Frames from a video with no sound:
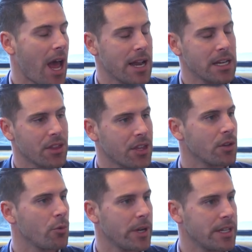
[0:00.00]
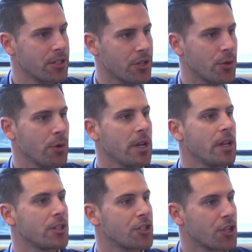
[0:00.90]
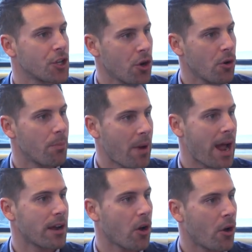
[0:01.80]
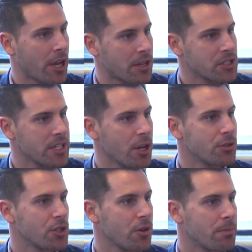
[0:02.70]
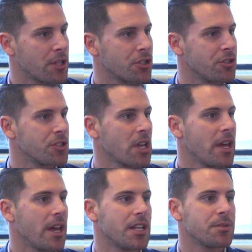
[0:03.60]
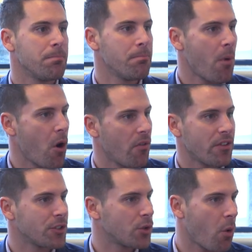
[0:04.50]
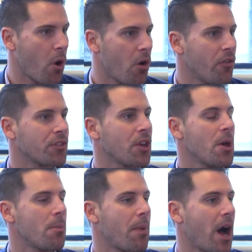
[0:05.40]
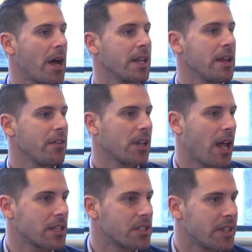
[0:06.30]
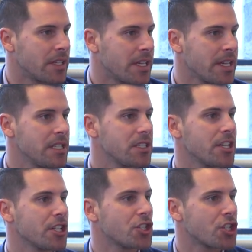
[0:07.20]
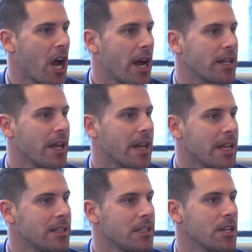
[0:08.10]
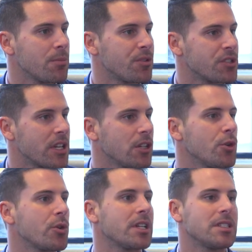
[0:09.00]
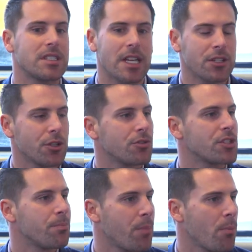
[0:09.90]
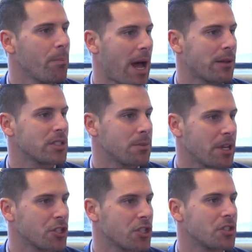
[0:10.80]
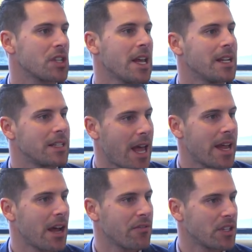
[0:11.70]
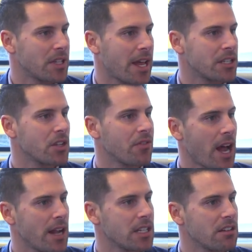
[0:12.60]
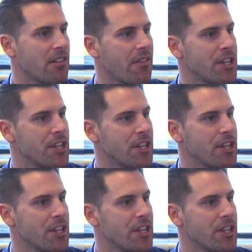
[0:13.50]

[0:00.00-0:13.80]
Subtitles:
Anything we do to cut back on our CO2 emissions is more than dwarfed by the likes of Indonesia, China, India, Brazil, who continue to pump out emissions day after day. So the idea that